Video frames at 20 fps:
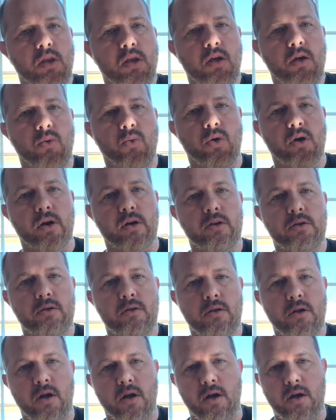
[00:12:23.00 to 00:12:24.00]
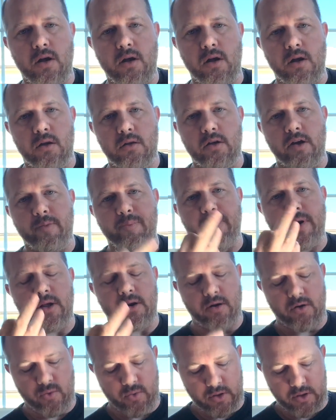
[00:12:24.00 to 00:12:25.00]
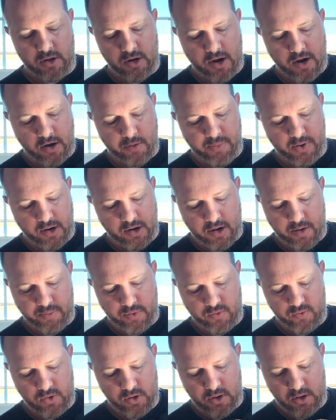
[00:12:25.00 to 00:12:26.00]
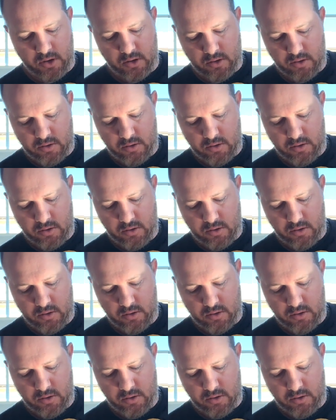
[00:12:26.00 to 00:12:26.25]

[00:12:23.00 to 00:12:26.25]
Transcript: It works a lot better with the neck pickup, and really